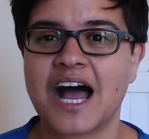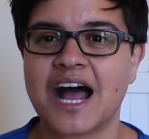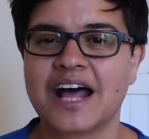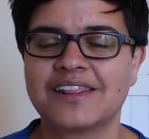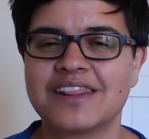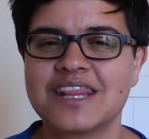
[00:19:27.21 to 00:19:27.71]

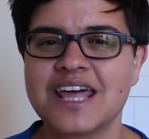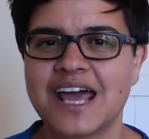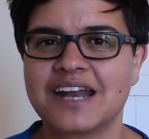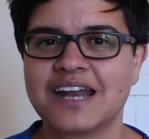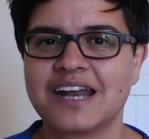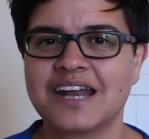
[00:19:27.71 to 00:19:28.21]
And
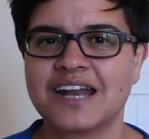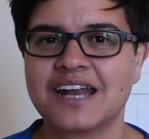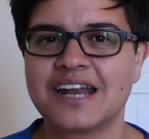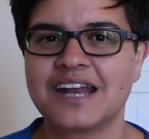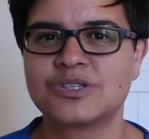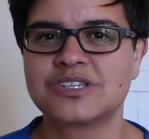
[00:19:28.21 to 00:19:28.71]
then
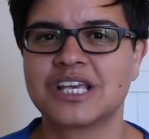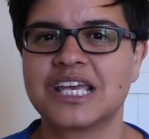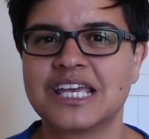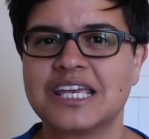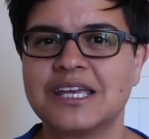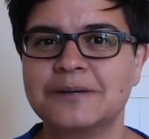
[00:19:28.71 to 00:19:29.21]
you
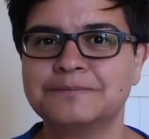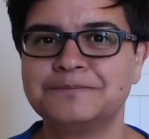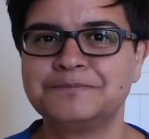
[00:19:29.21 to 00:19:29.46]
see